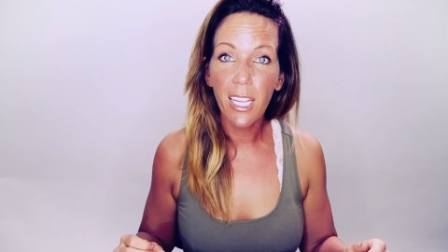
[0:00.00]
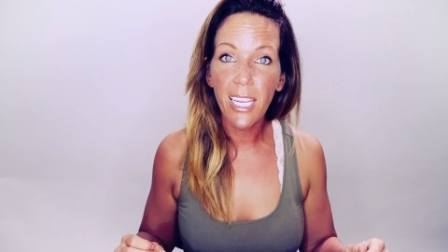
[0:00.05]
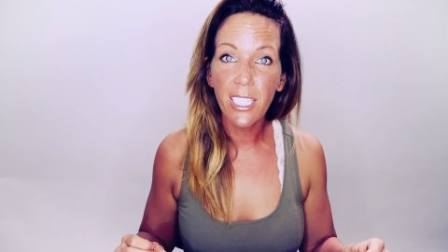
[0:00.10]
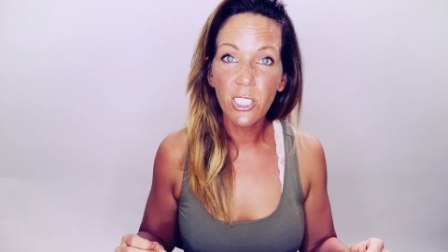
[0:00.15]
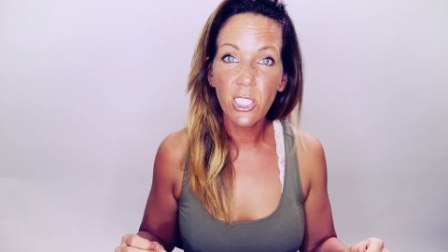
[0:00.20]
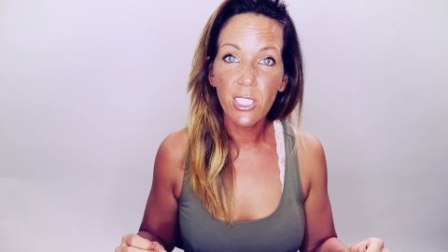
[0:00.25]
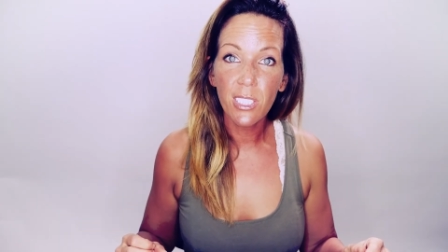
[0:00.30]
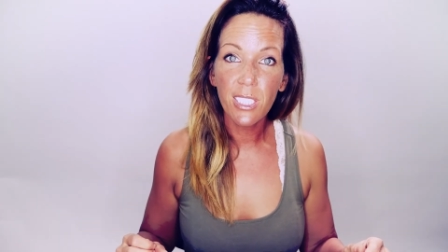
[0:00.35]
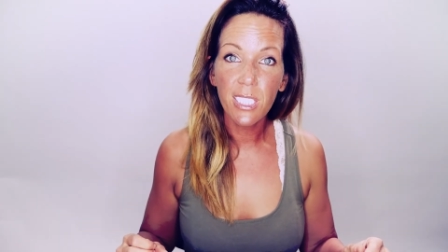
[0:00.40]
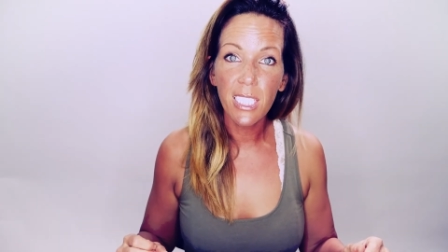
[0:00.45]

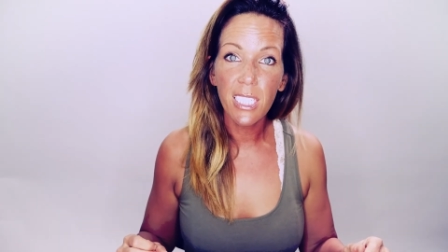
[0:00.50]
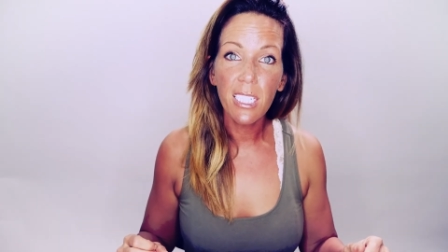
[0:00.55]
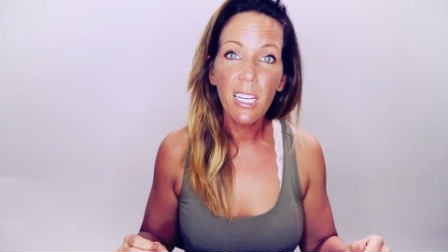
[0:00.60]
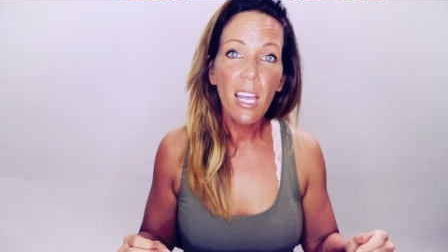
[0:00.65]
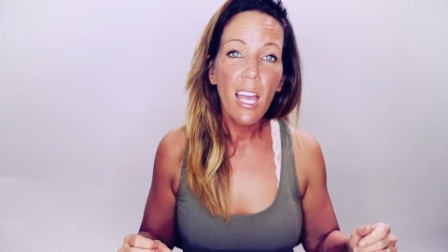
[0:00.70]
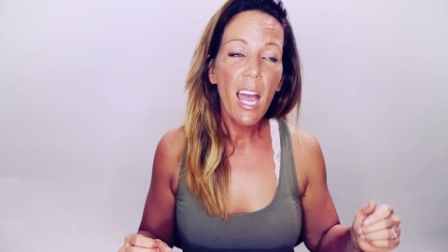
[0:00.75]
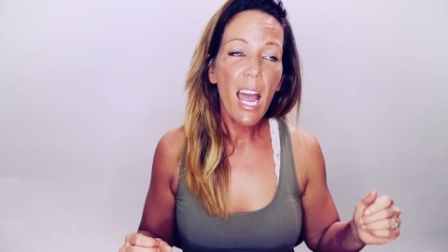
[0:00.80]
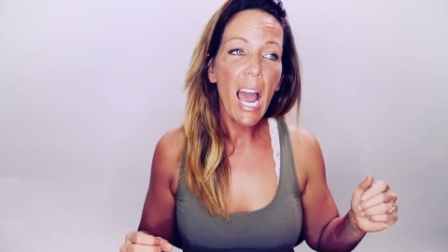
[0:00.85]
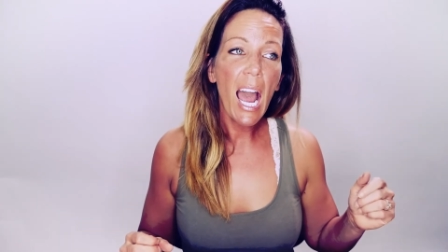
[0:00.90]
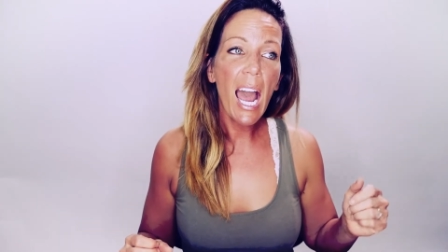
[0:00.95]
agency,
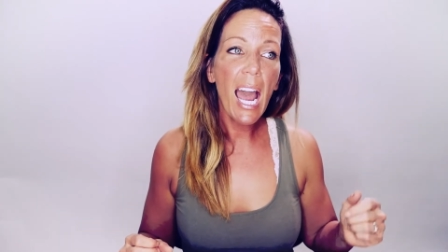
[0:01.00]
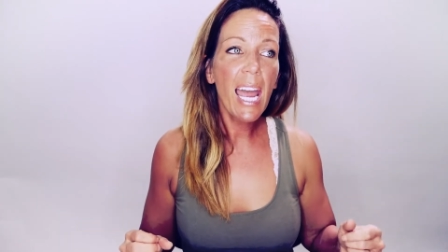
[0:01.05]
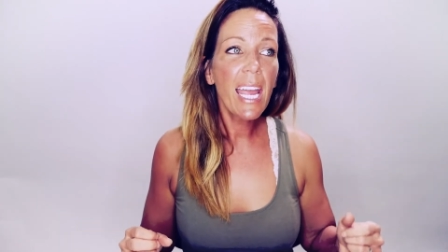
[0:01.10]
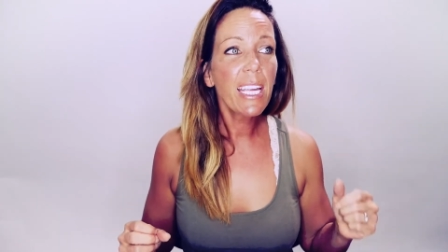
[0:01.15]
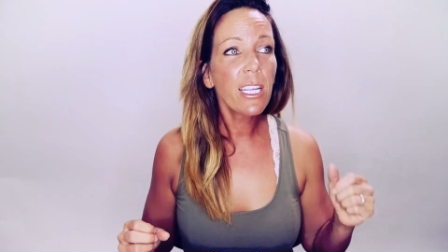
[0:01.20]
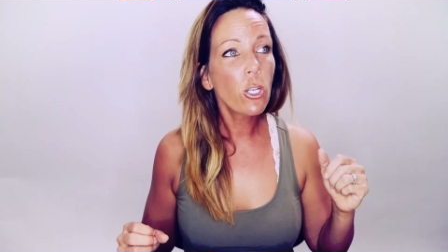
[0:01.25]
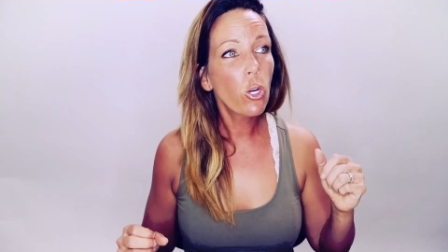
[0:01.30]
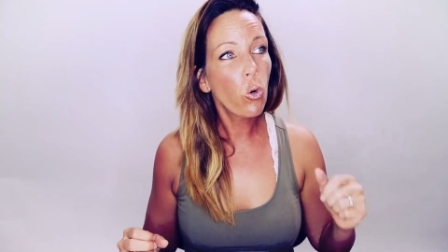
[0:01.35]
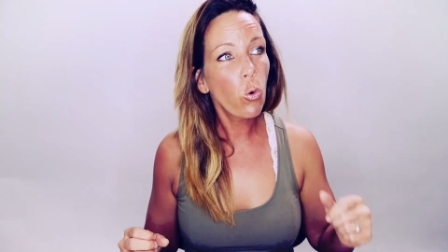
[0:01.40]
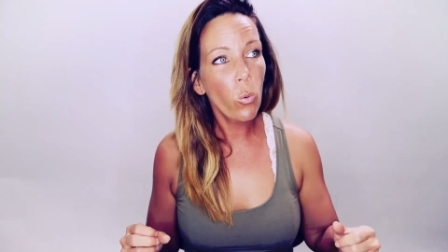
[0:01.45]

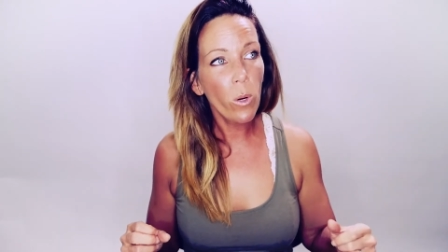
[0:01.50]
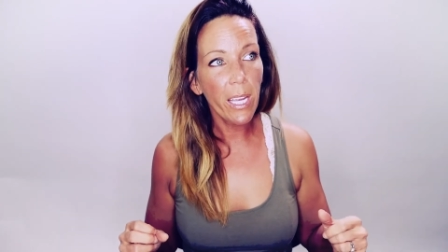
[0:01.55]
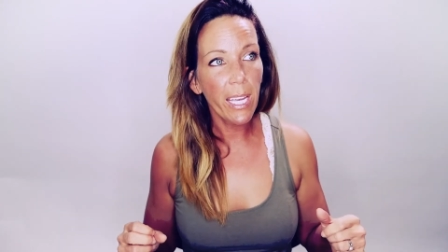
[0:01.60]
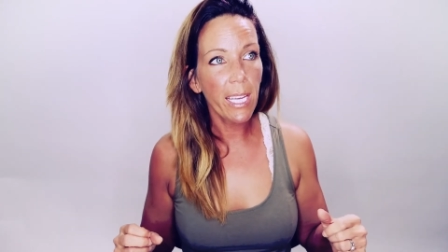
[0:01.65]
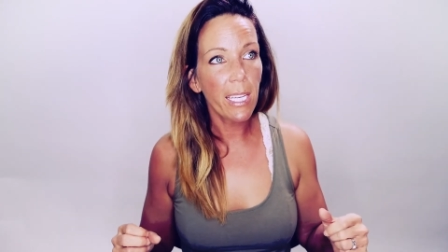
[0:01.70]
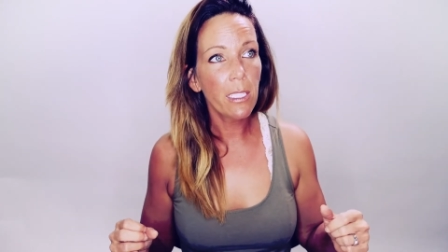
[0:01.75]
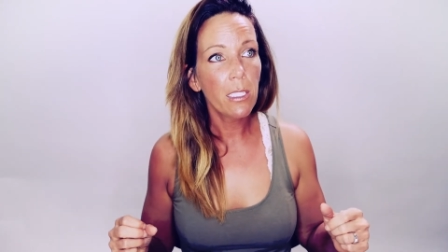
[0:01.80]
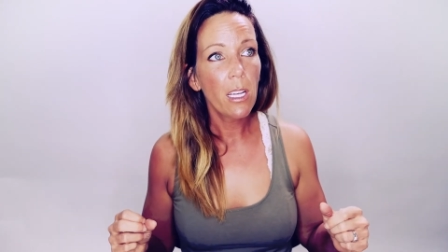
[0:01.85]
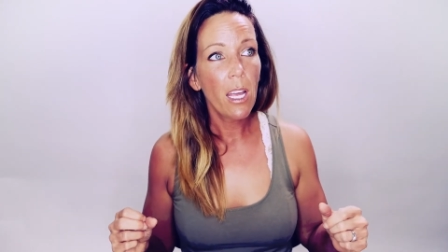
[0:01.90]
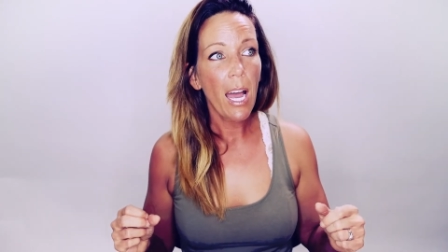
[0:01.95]
I
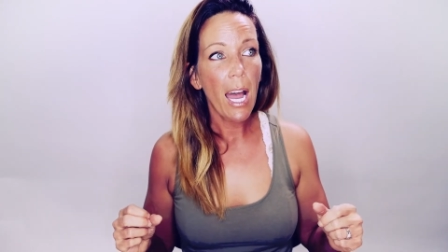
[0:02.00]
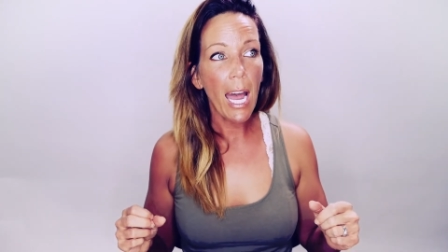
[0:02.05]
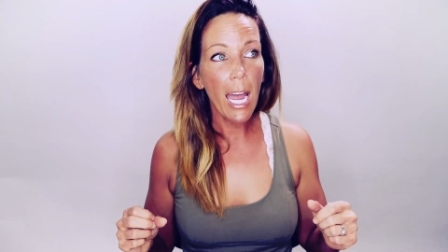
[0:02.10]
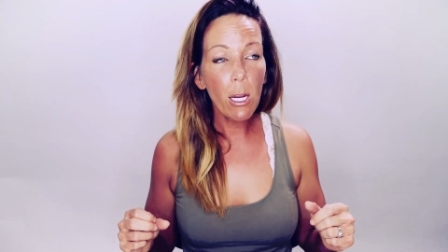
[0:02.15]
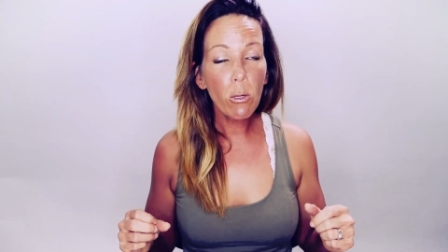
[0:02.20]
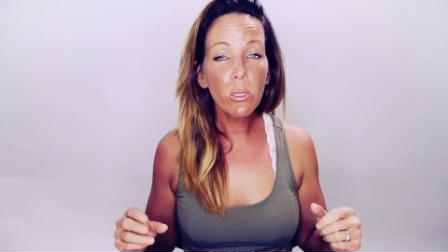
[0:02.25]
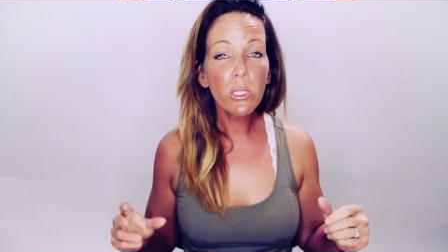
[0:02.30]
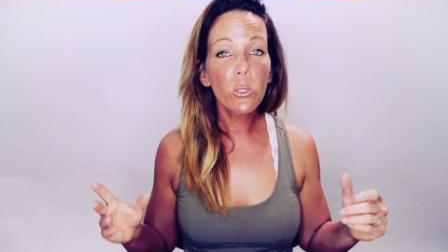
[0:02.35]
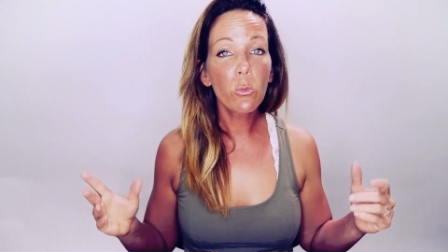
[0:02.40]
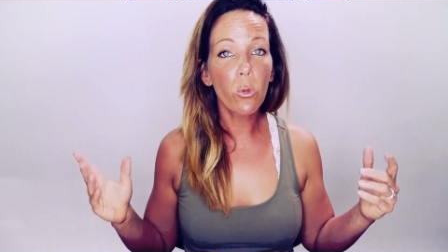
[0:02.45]

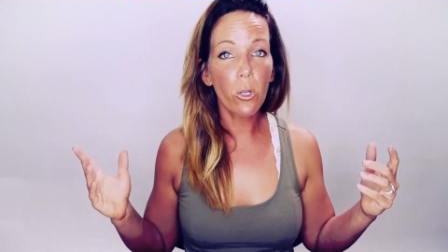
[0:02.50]
was